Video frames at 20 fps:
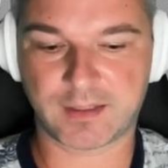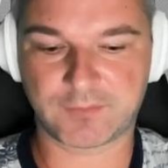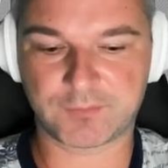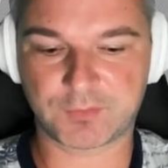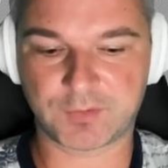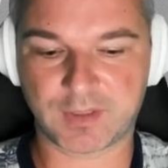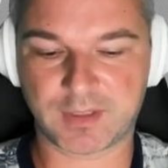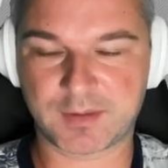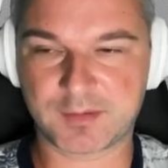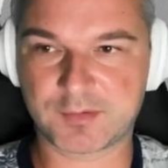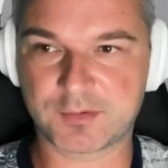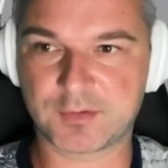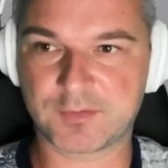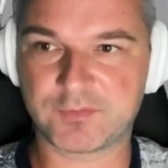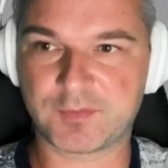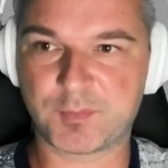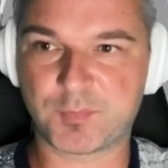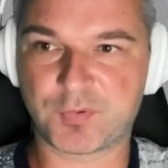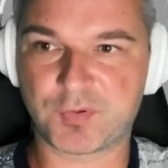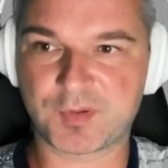I have to
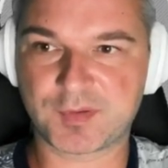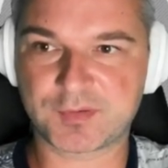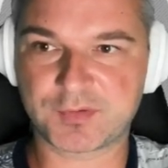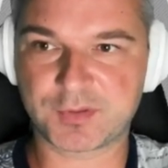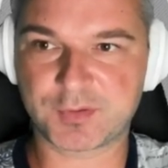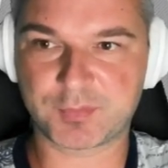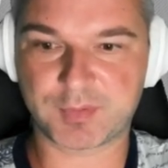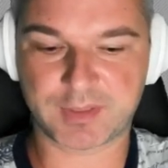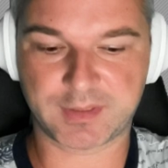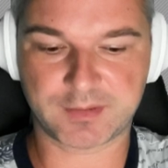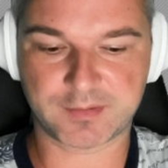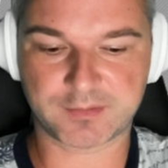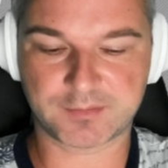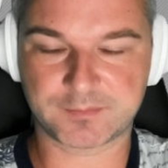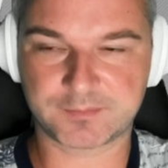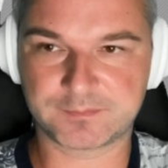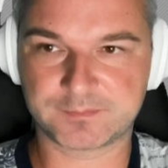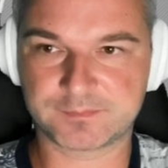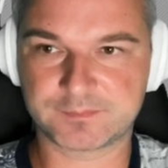execute the post request